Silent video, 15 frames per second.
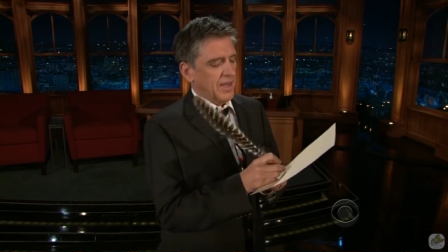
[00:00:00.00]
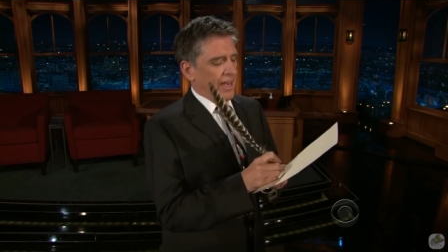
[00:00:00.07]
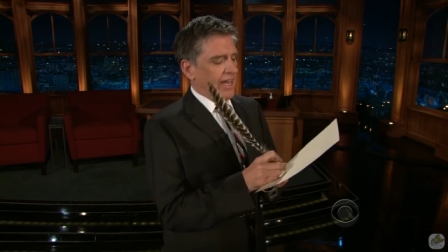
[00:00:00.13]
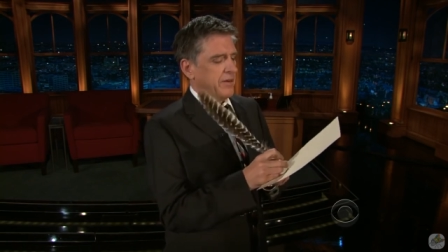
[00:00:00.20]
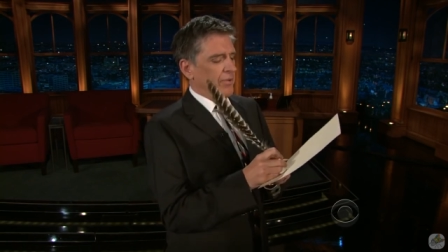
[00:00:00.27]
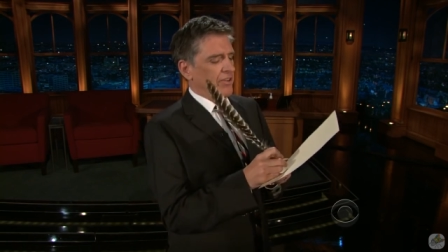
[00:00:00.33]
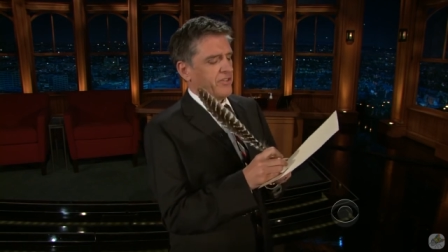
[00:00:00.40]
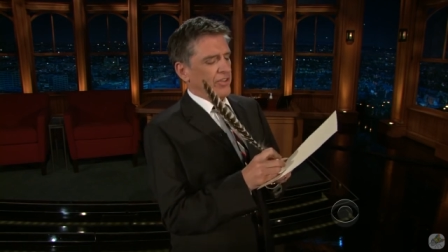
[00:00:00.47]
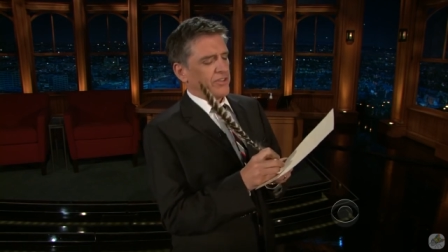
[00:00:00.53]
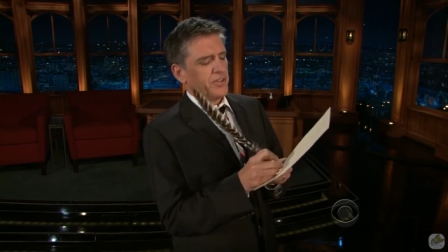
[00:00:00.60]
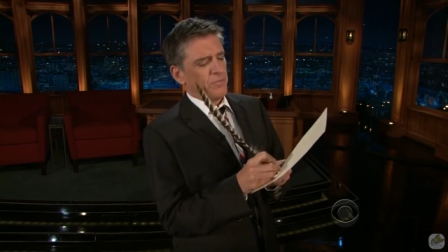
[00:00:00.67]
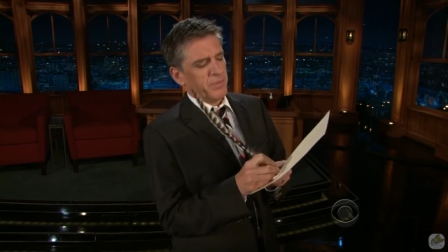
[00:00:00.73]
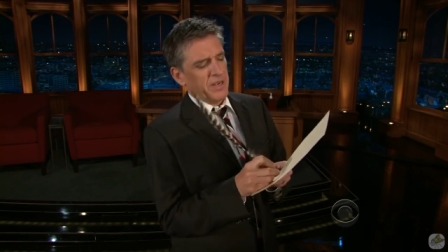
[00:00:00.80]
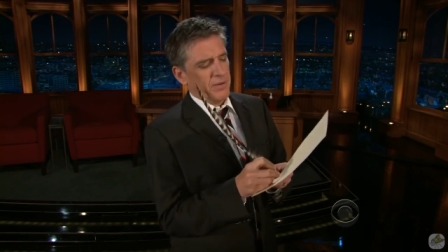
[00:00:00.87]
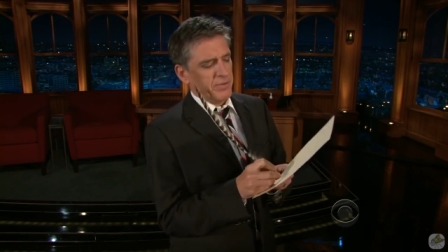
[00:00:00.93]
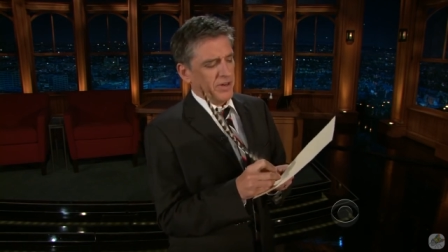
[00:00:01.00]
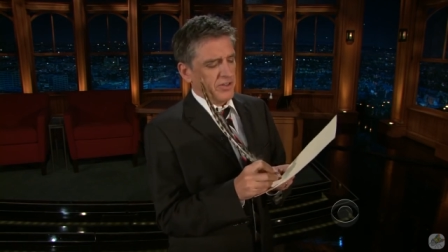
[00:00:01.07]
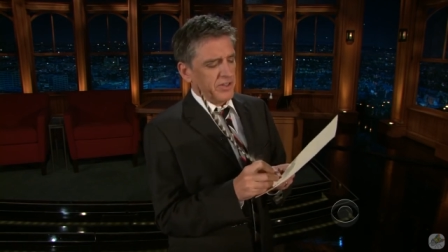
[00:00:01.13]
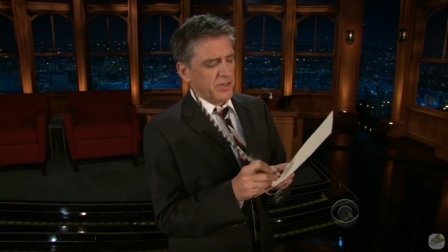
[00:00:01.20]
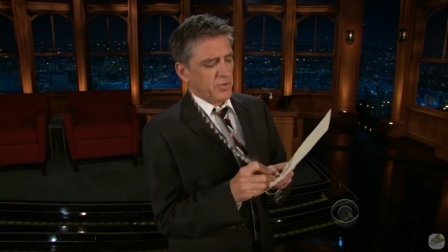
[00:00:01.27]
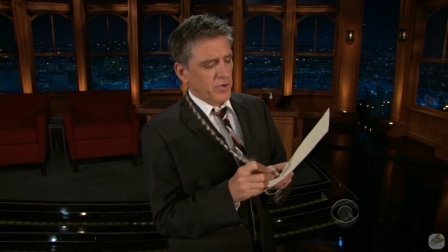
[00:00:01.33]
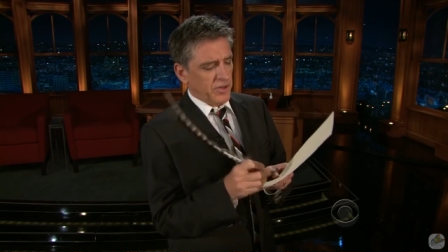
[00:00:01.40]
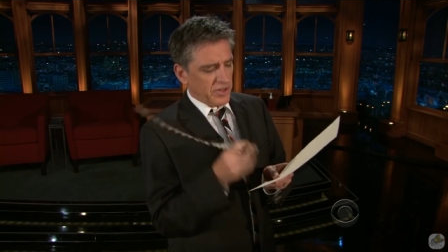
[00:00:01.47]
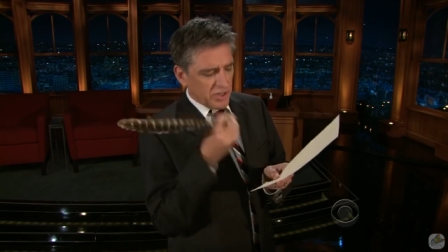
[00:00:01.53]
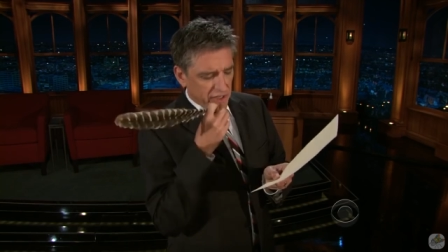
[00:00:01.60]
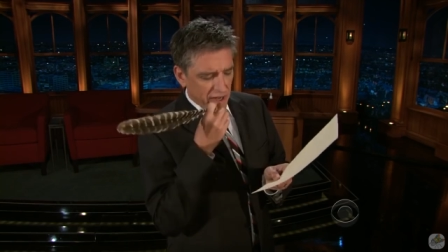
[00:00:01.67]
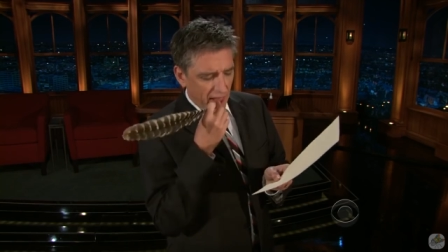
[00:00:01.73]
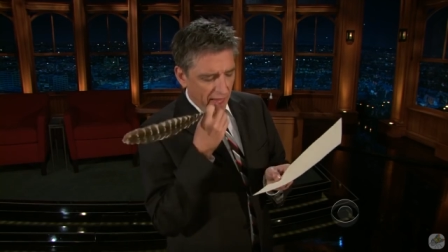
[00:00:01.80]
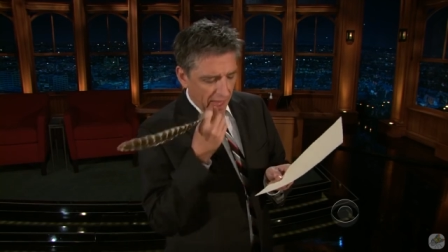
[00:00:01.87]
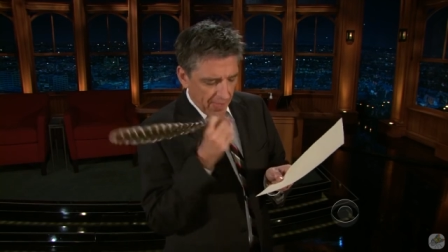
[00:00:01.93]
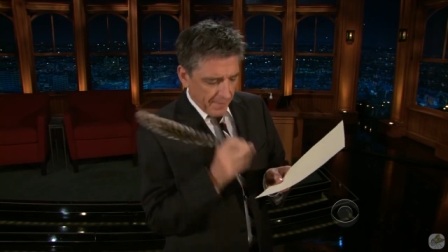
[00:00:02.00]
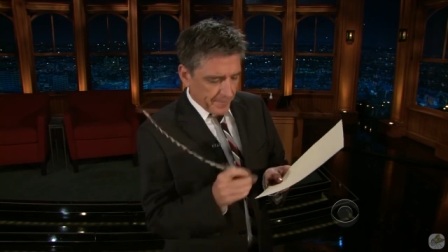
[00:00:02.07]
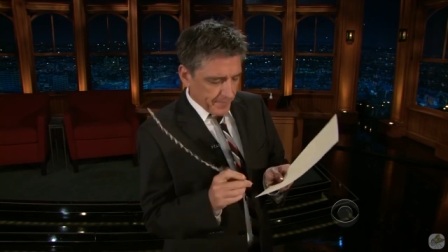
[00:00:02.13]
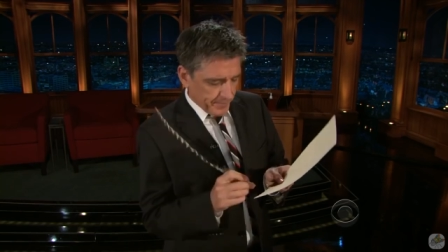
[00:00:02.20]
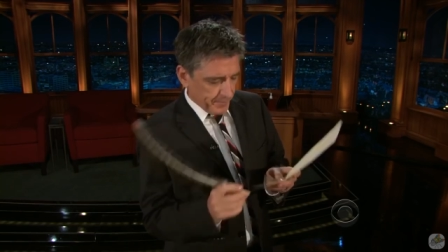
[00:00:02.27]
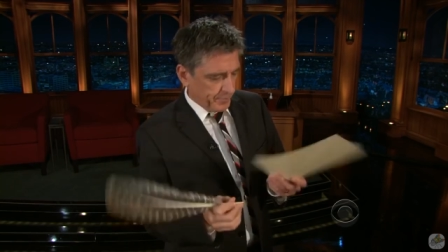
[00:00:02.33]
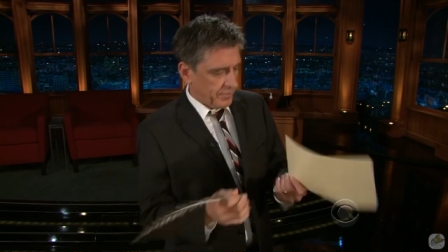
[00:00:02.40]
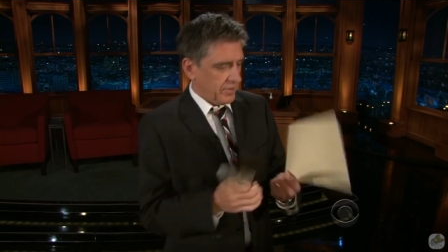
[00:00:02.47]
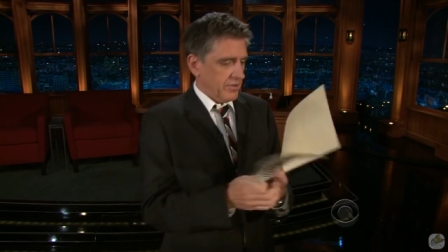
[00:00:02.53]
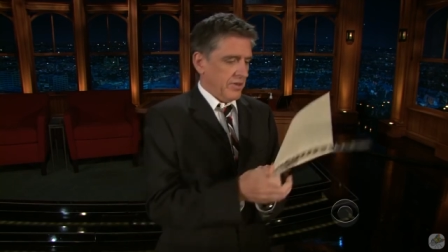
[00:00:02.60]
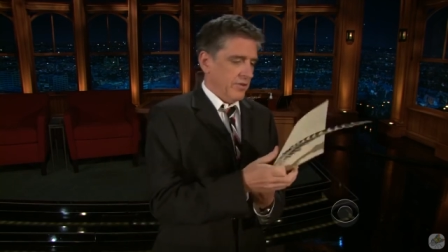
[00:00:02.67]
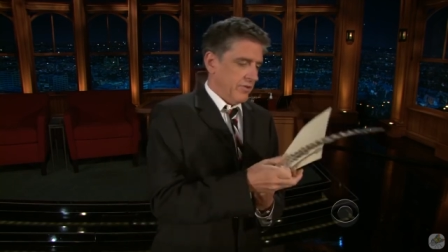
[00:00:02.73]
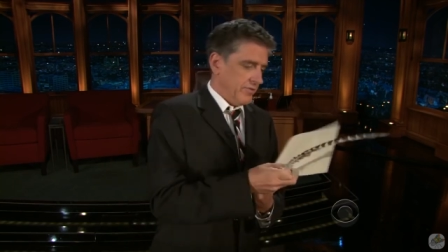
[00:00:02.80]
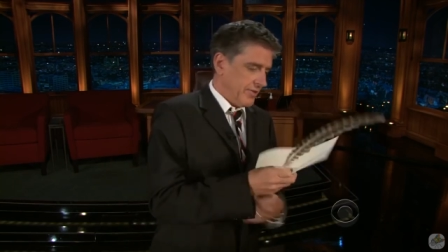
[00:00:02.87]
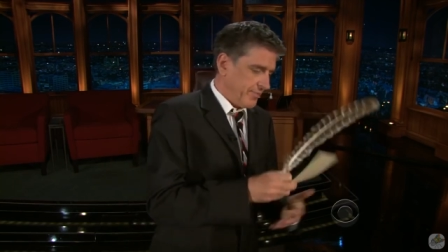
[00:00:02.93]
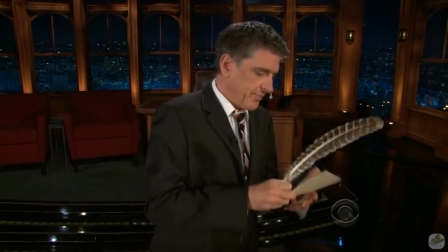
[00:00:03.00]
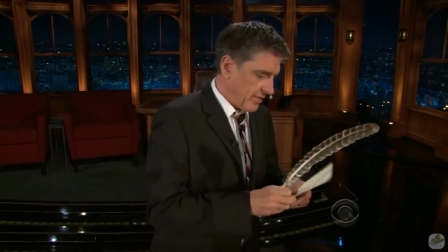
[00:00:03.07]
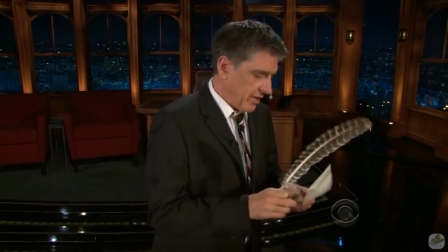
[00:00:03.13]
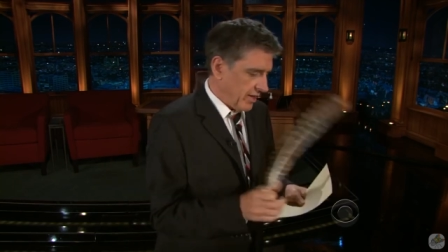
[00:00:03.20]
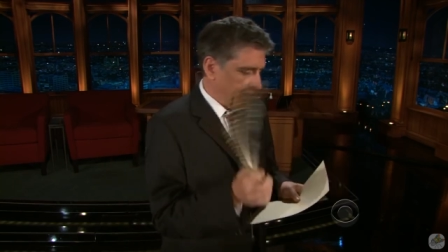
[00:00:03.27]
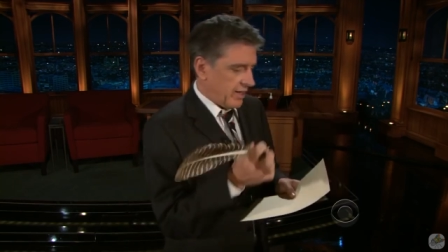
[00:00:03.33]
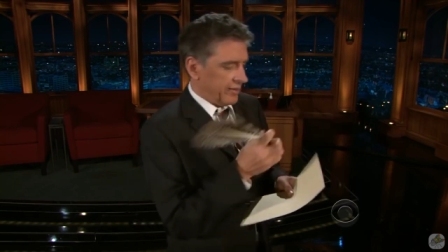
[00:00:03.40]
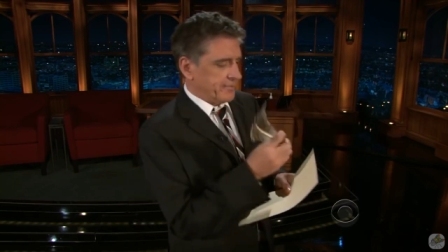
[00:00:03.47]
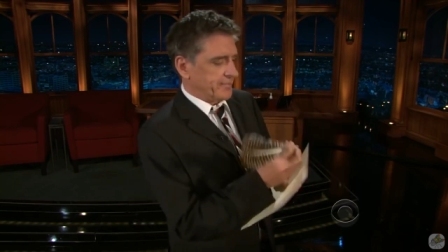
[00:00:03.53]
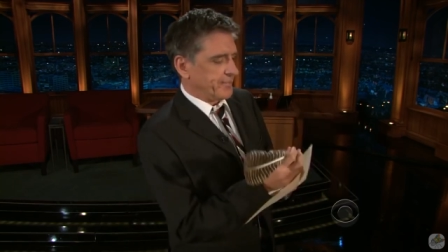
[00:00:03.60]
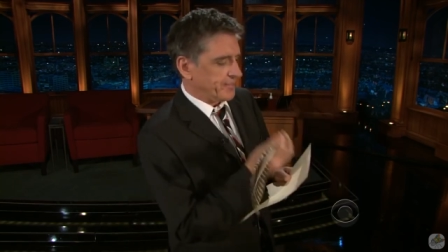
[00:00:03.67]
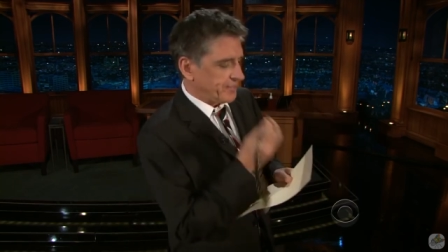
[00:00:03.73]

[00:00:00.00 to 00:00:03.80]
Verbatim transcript: Anyway, Justin Bieber, I just wanted to say. Turn over. Uh,